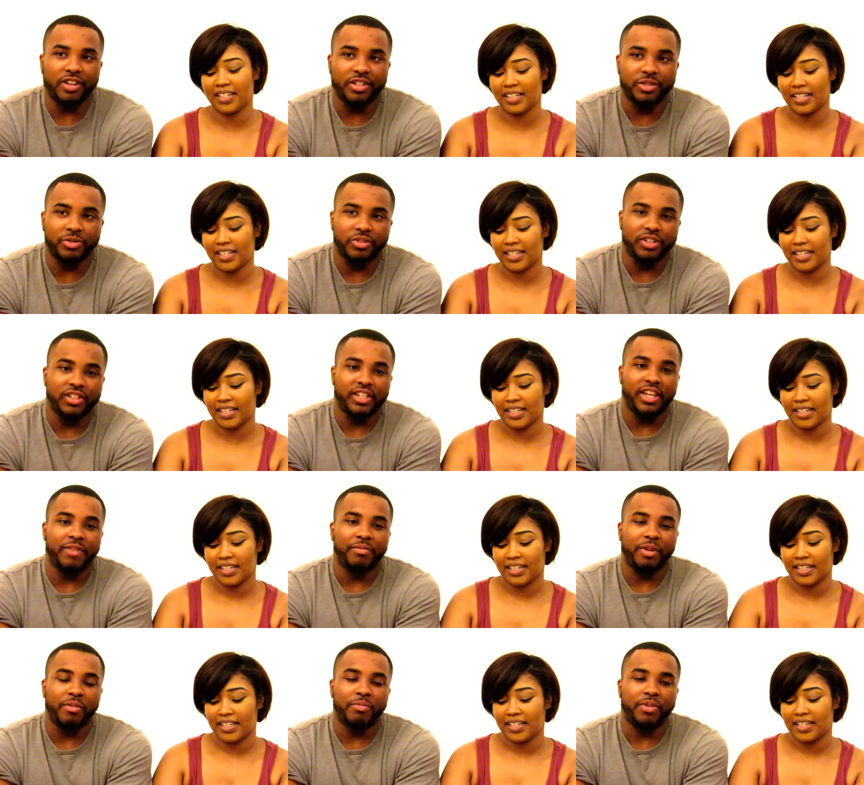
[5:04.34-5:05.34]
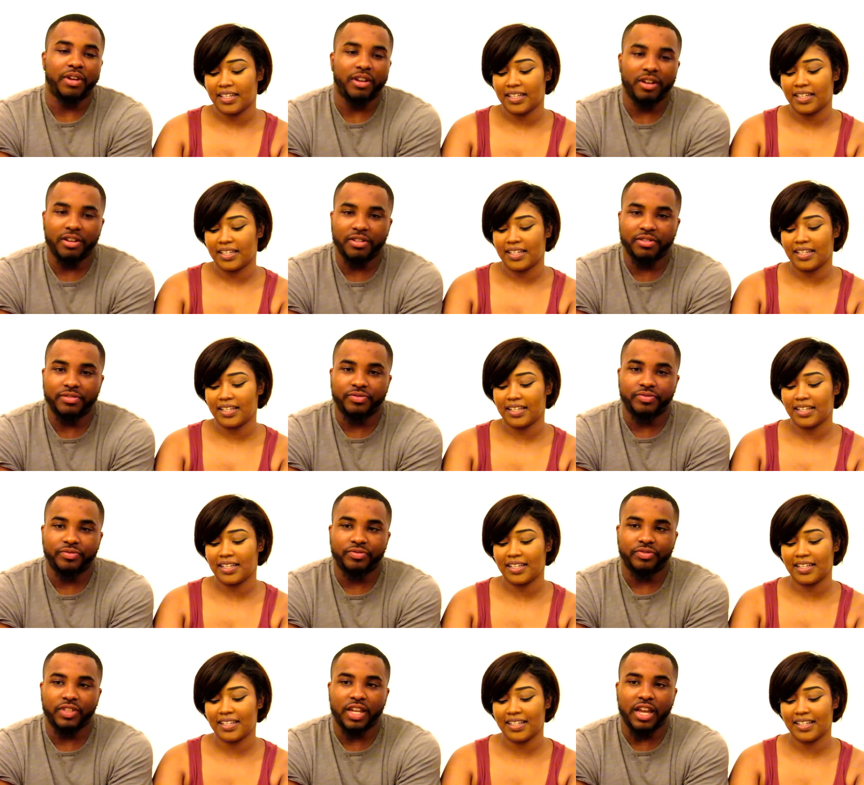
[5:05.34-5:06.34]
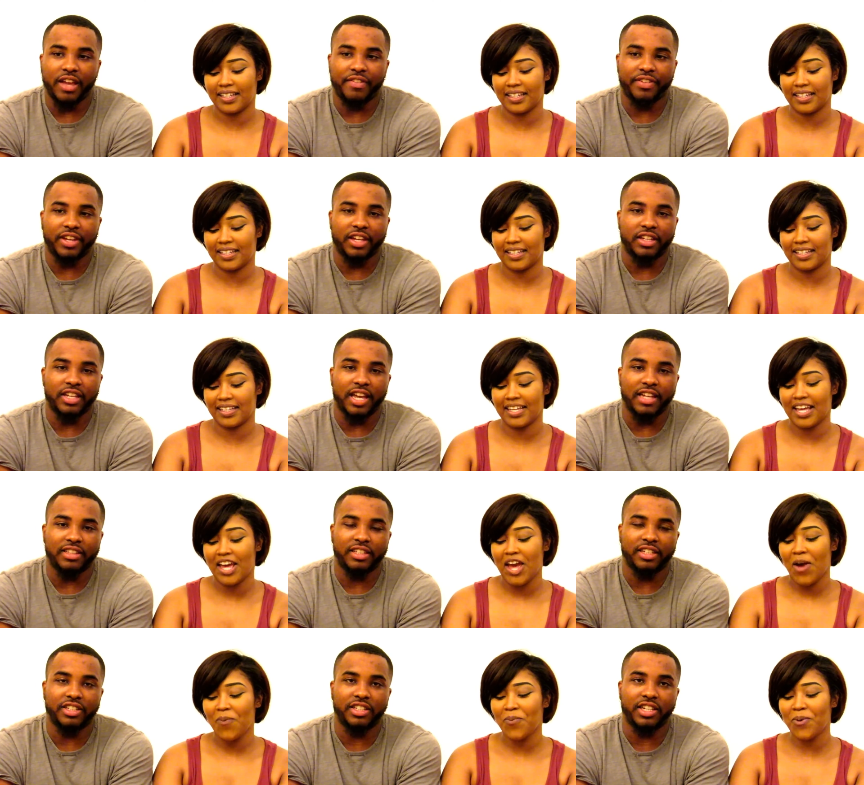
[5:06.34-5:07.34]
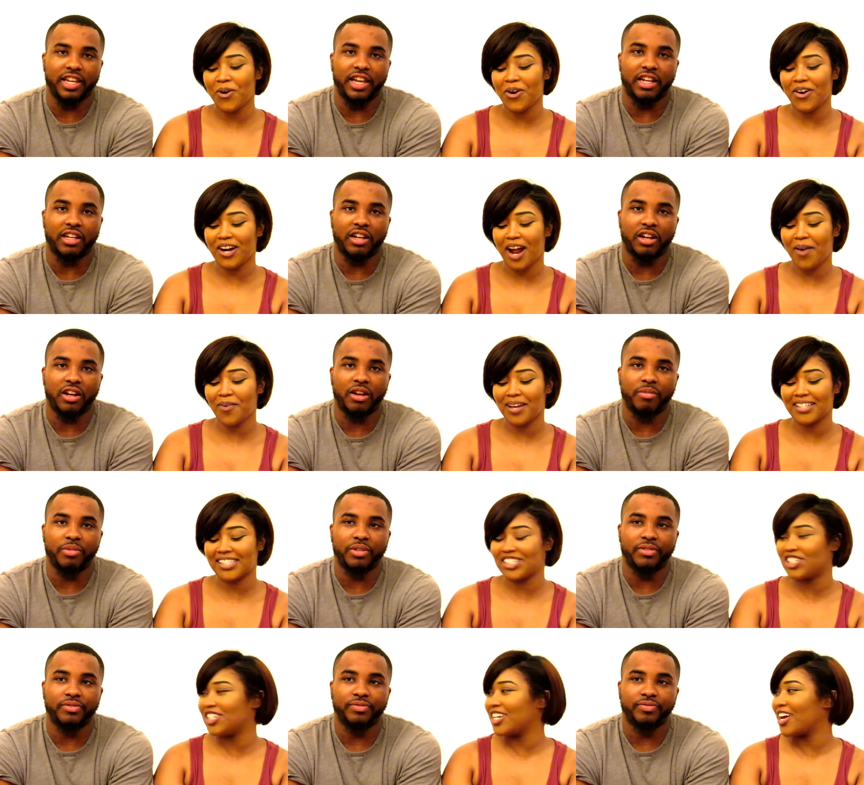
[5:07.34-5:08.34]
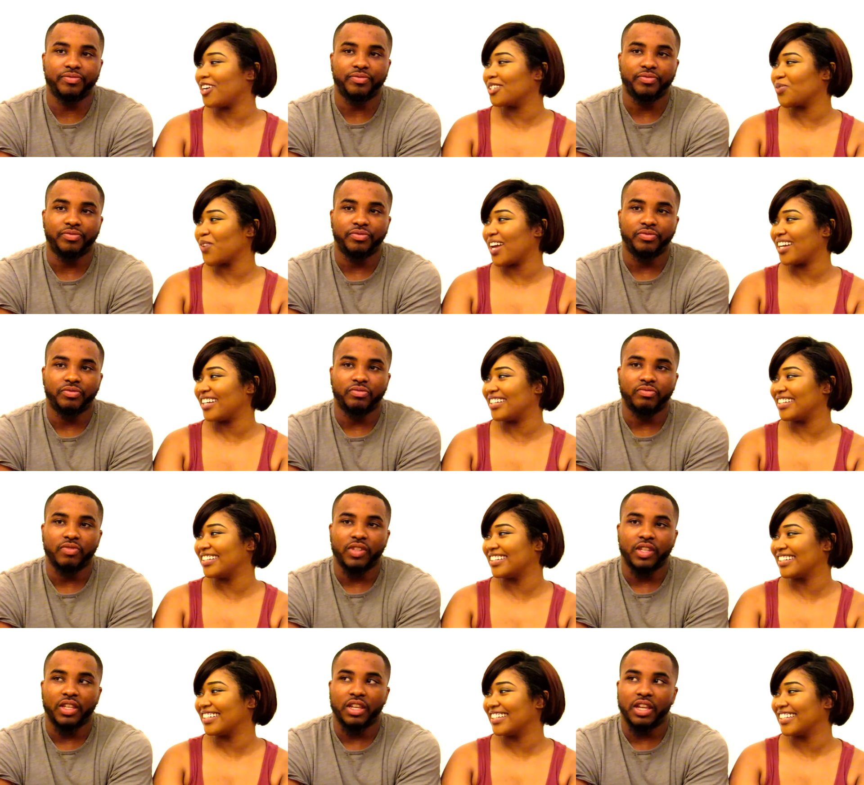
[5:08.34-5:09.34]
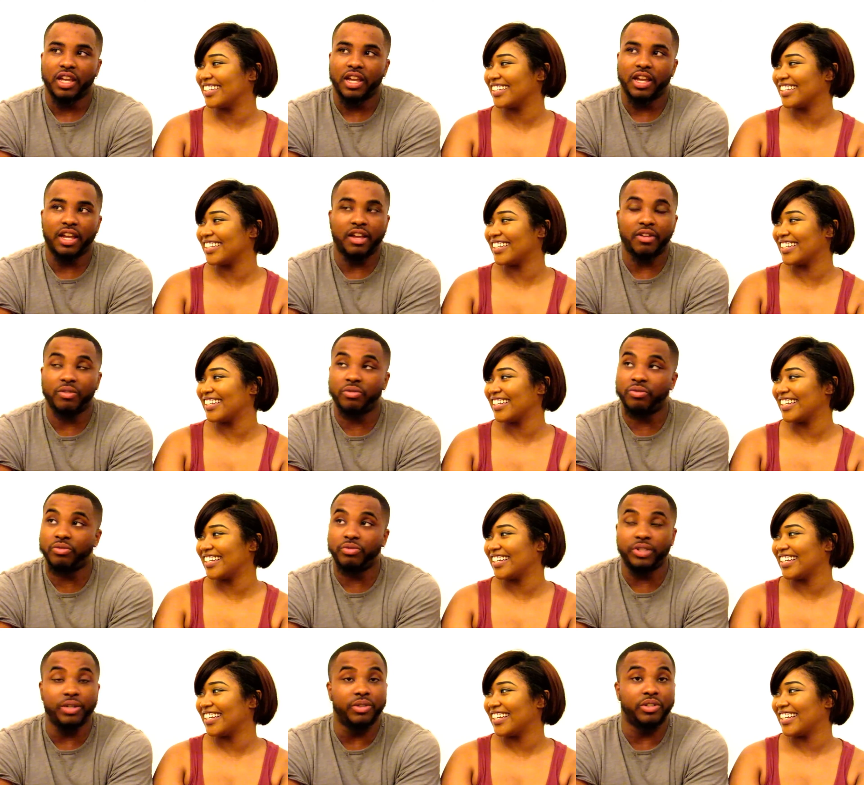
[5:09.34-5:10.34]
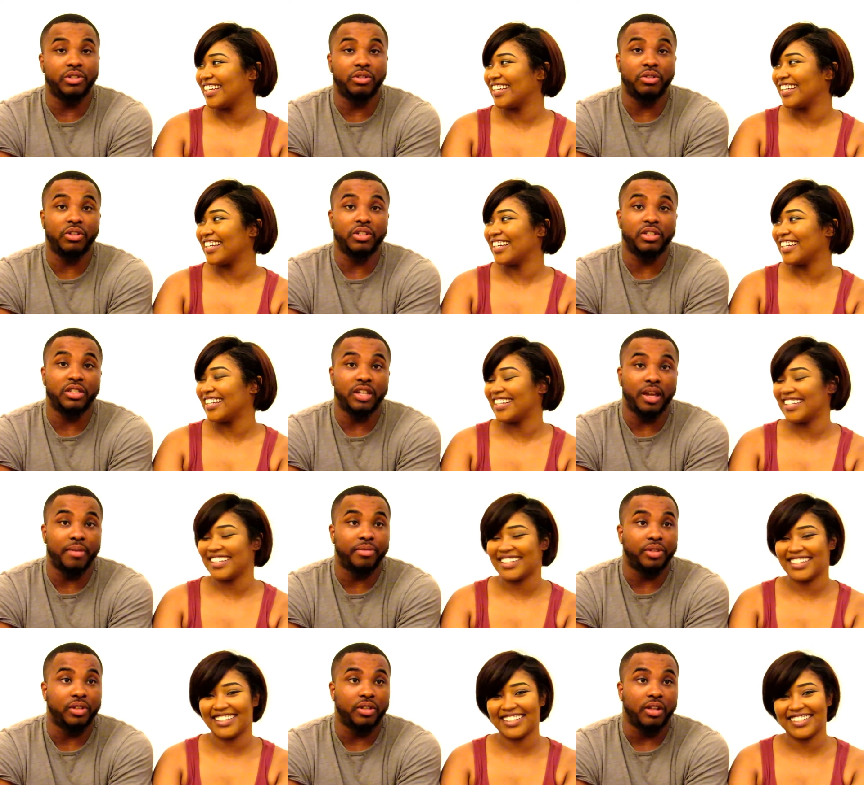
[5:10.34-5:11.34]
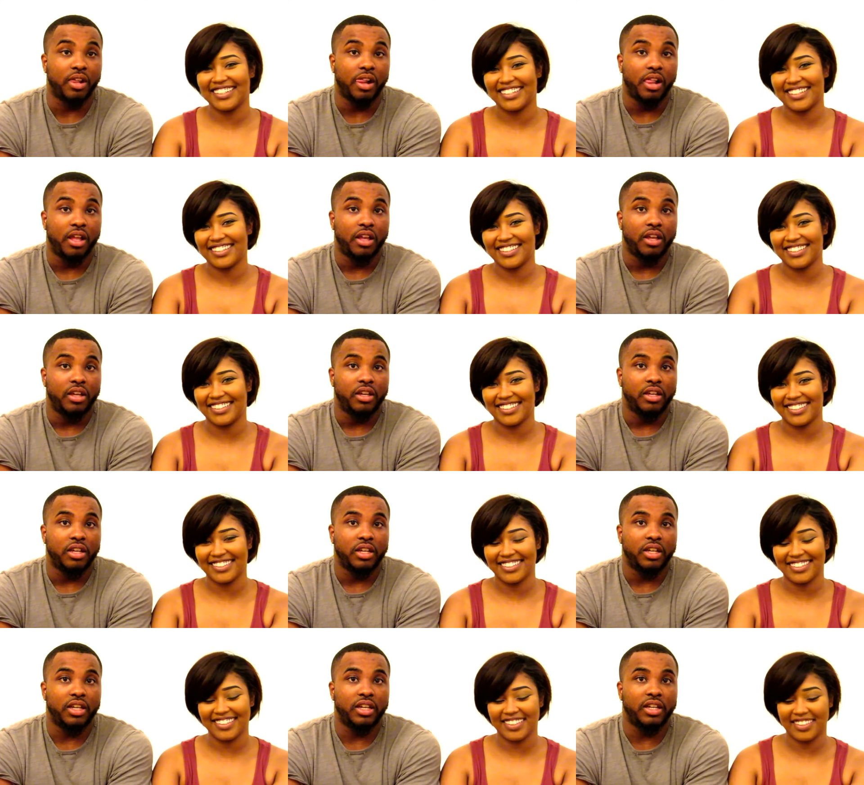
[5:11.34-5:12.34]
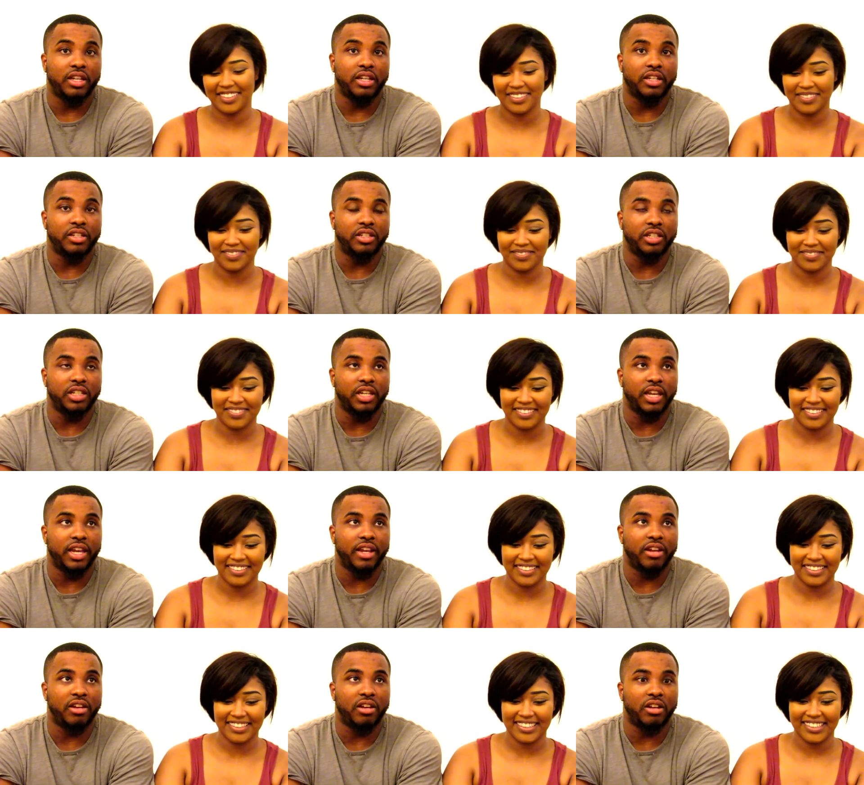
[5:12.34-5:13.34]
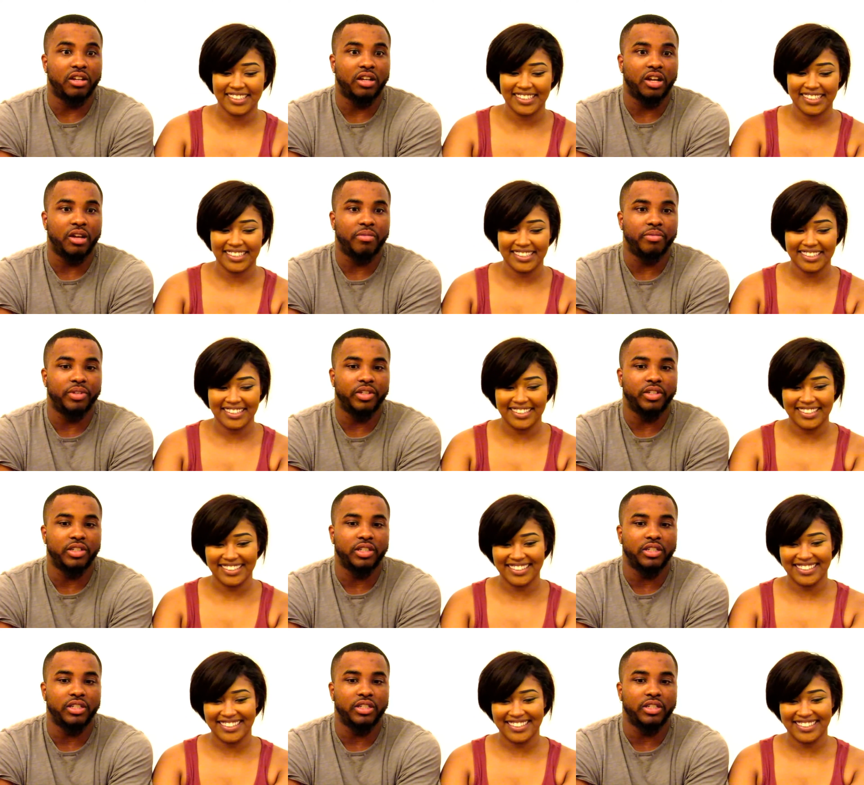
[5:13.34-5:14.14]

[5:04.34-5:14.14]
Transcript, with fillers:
Speaker 1: was one day. My mom, I forgot. I think she. We were on our way to
Speaker 2: Chanel's wedding.
Speaker 1: We was doing something, and she had on uh,